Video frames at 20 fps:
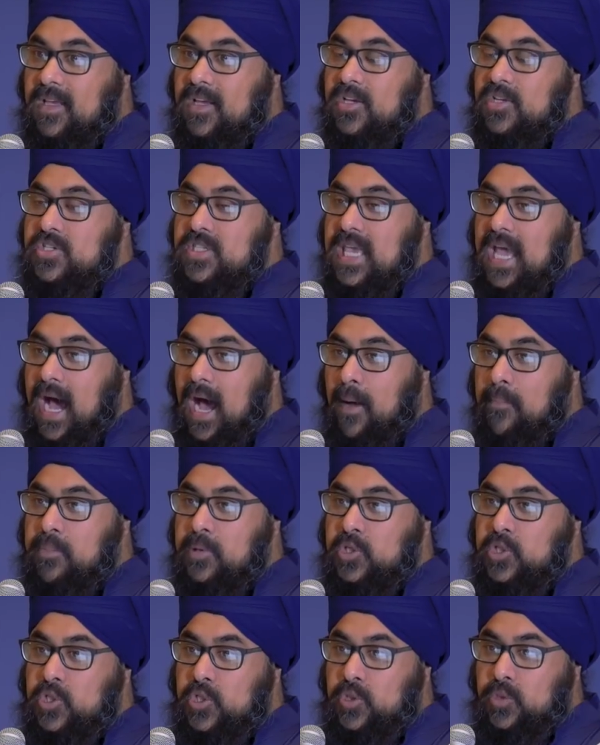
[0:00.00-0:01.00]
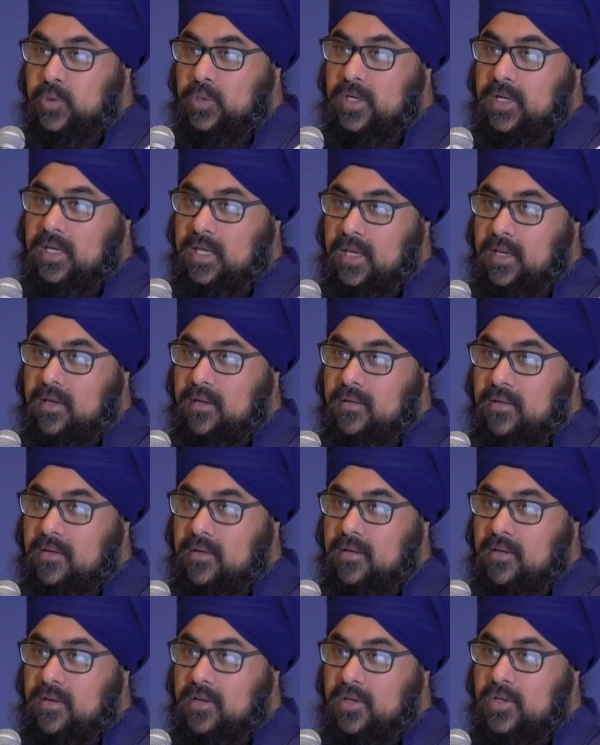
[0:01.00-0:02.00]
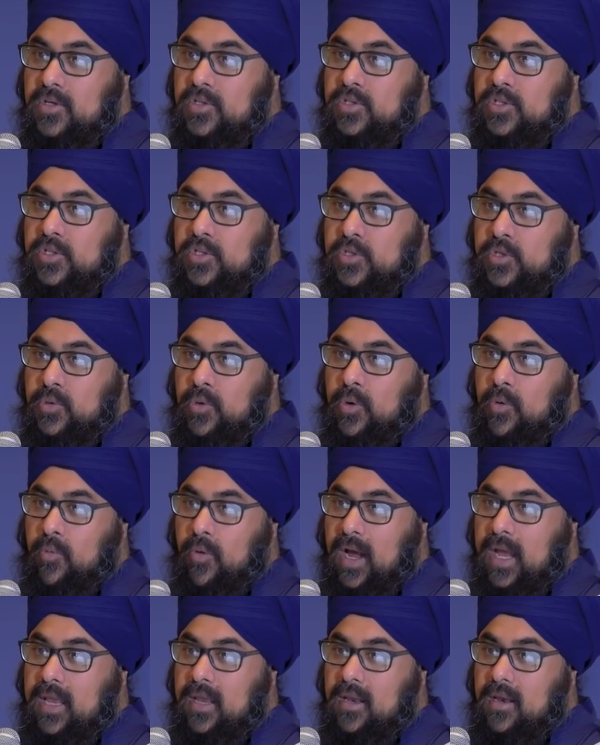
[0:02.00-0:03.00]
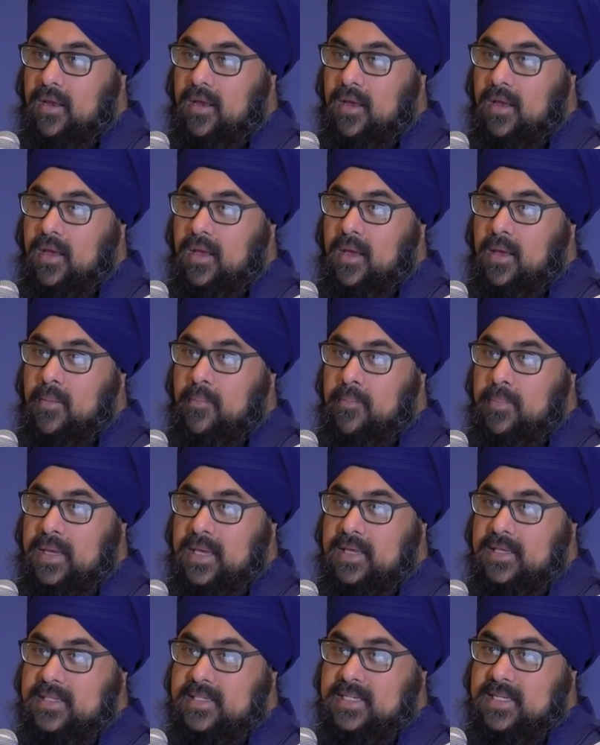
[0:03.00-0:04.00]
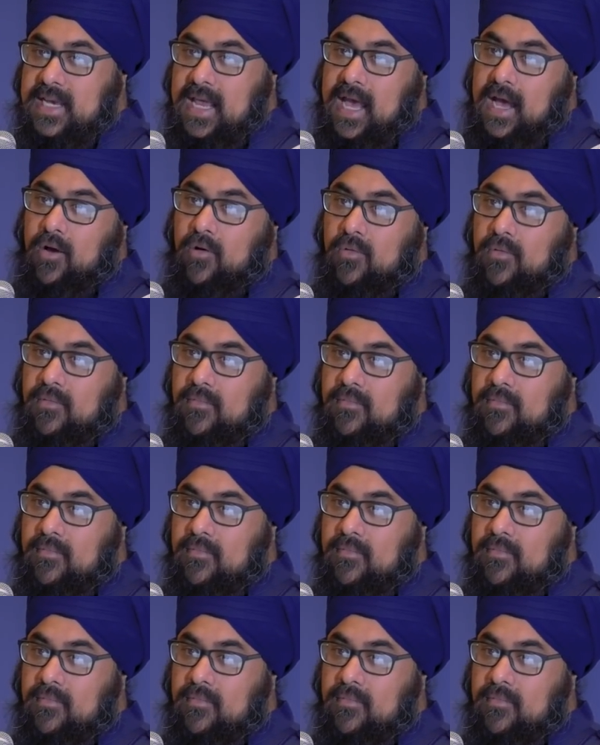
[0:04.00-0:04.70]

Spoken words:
Because the opportunity to do it right begins now.